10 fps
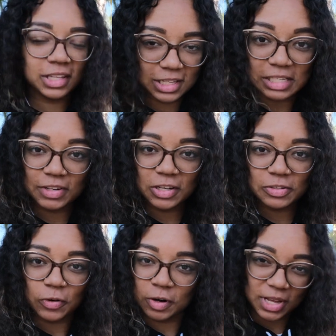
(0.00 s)
that this video
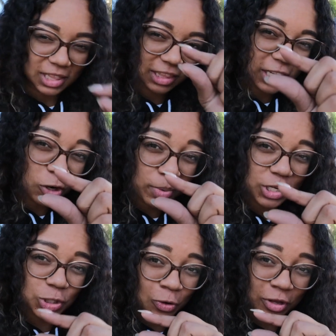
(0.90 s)
is going to be a little
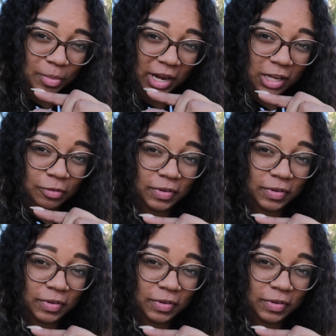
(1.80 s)
bit shorter than my other